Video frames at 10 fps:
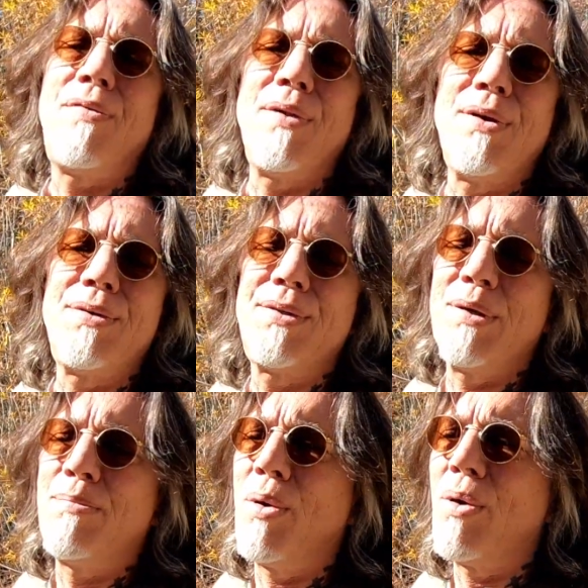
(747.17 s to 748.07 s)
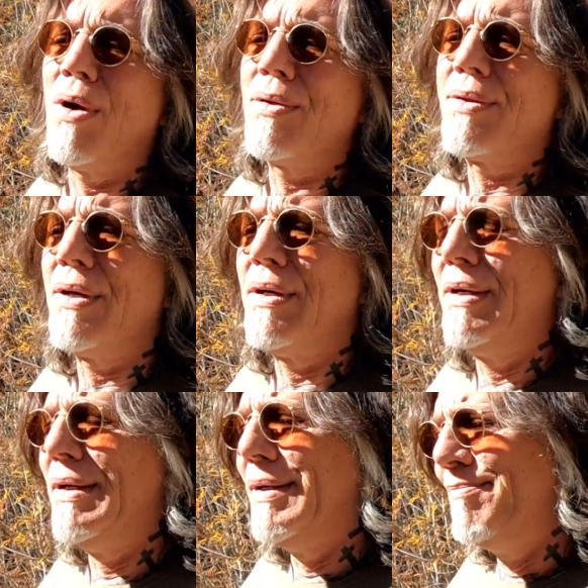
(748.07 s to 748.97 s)
for the support,
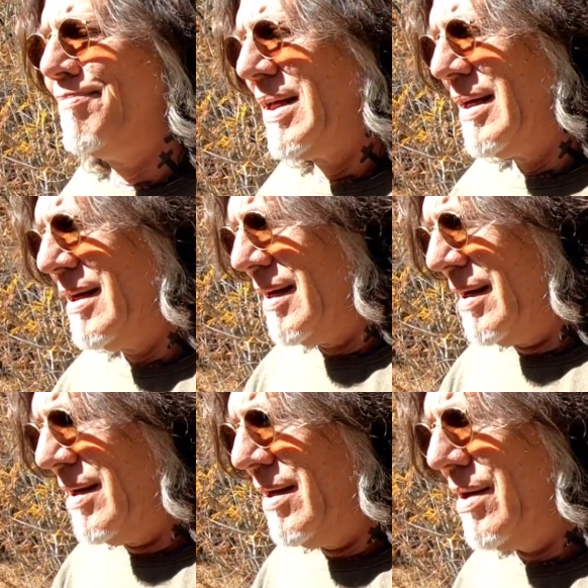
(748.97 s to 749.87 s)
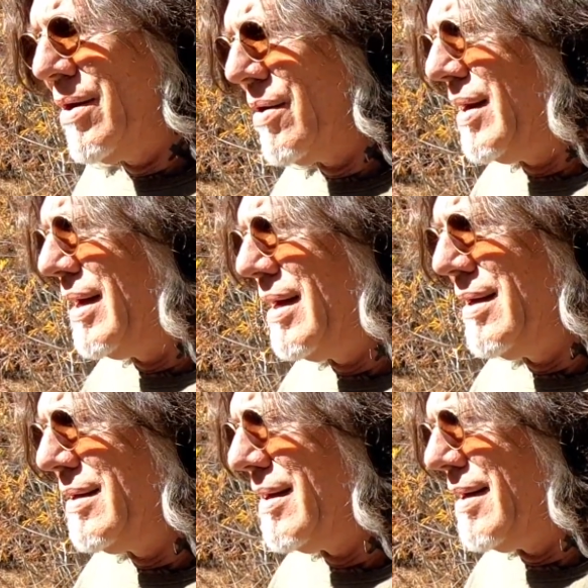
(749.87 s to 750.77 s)
you know, and